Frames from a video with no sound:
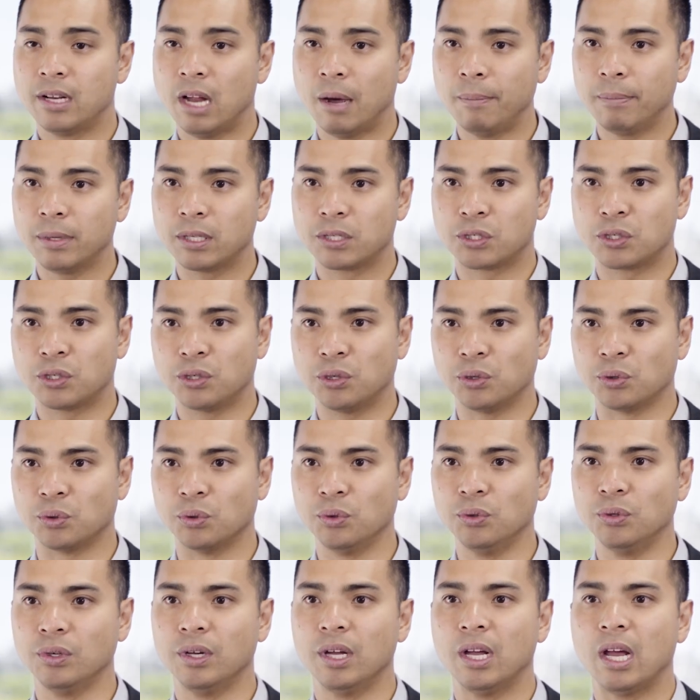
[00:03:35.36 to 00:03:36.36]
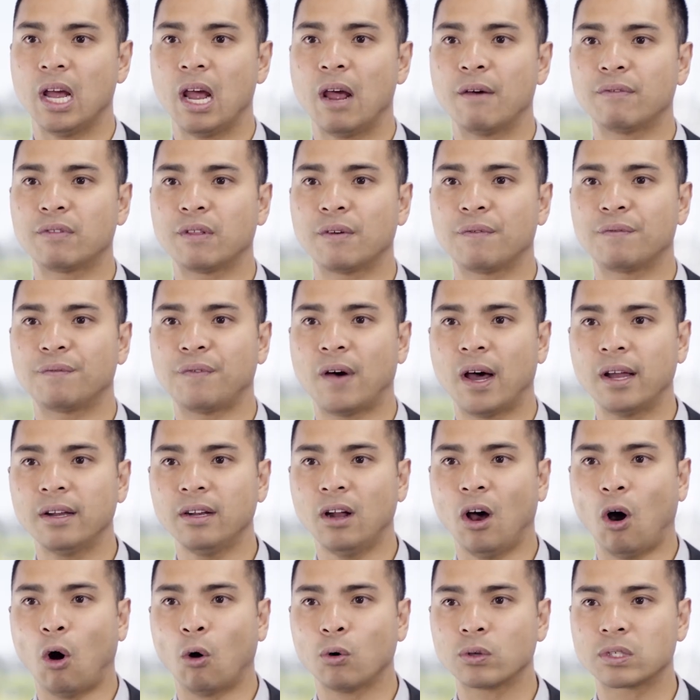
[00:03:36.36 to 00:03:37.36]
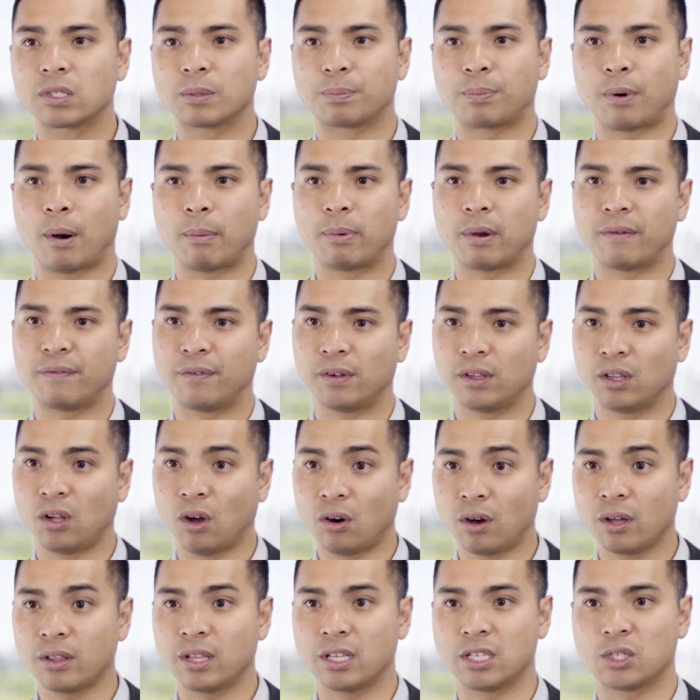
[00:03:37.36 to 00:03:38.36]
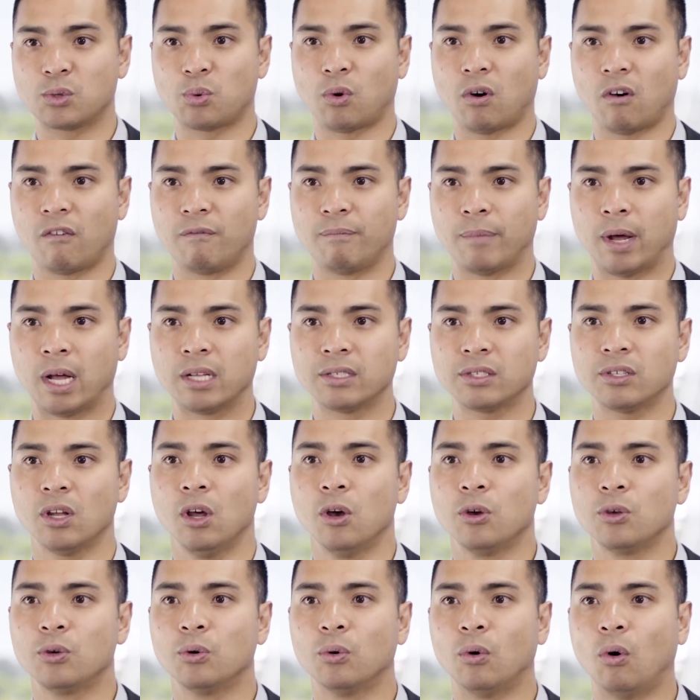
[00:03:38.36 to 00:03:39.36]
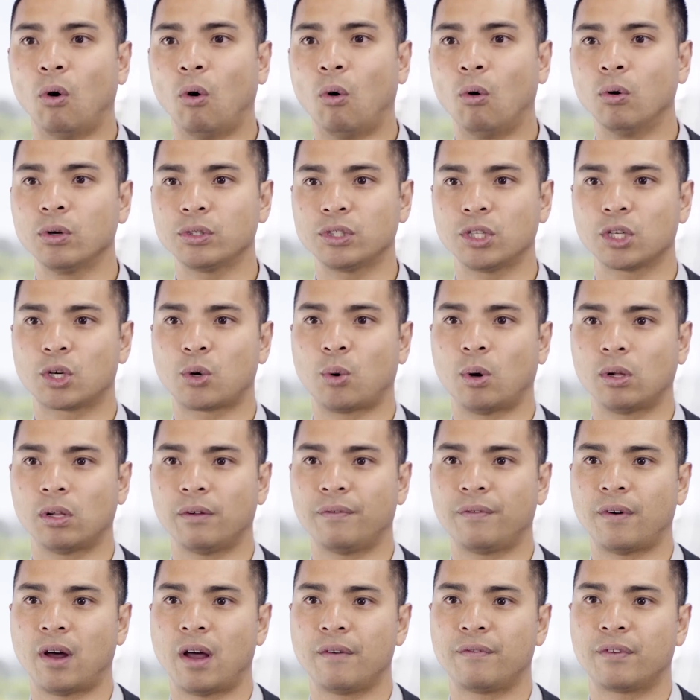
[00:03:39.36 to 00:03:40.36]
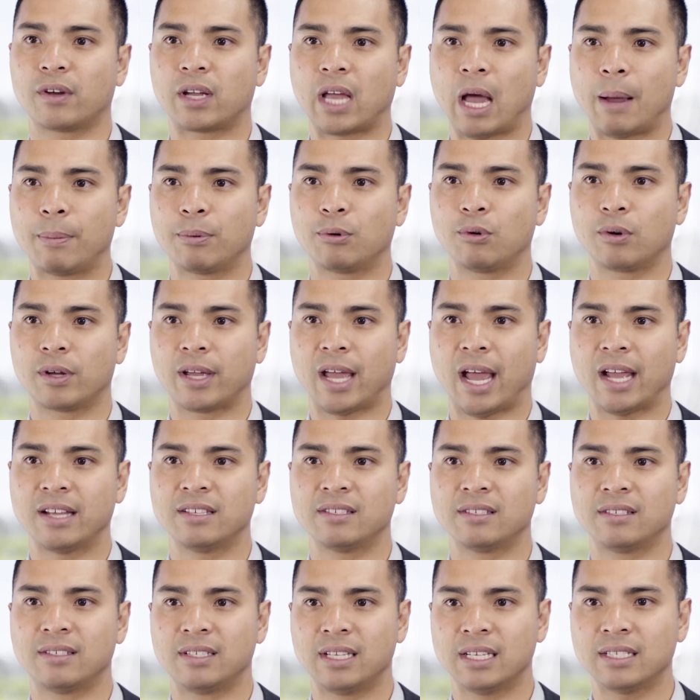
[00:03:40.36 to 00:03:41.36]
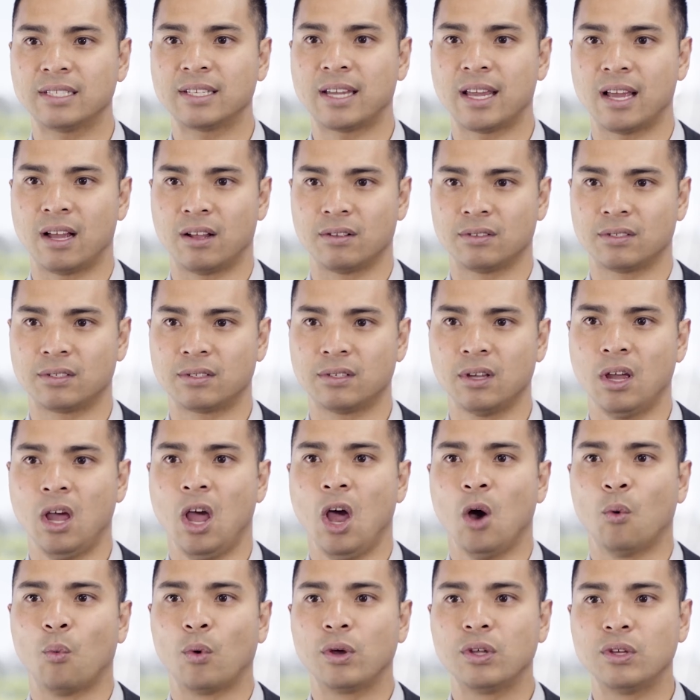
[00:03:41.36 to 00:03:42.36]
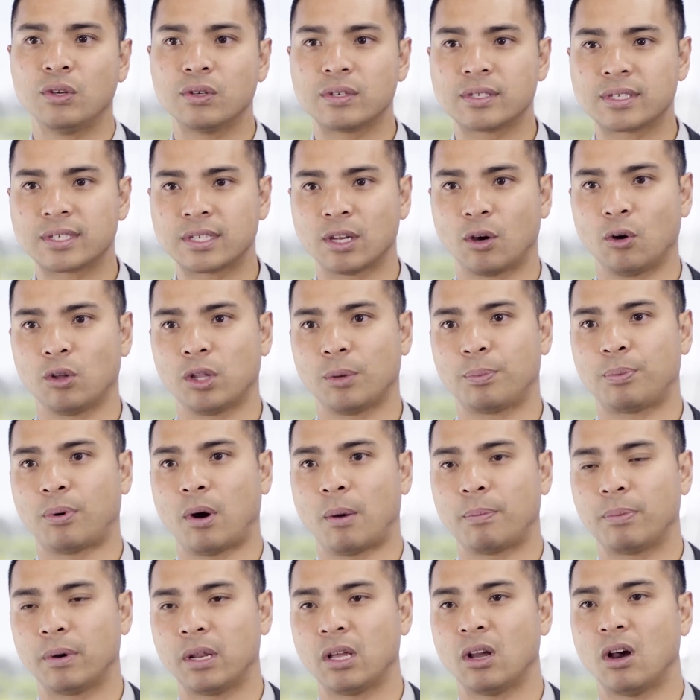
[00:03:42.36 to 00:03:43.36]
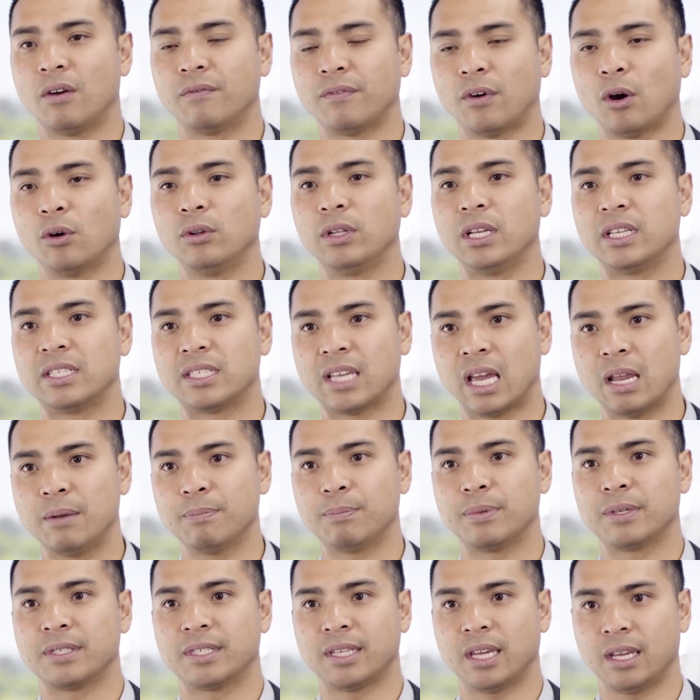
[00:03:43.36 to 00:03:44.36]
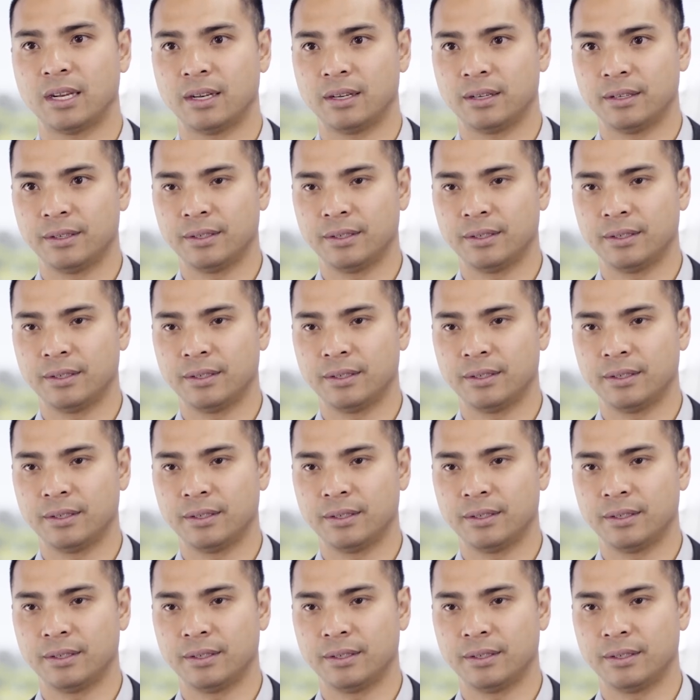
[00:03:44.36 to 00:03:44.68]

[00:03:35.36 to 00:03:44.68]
Number 2, if the fund holds a property for longer than 12 months, you'll also qualify for capital gains discounts when you sell the property of only 10%.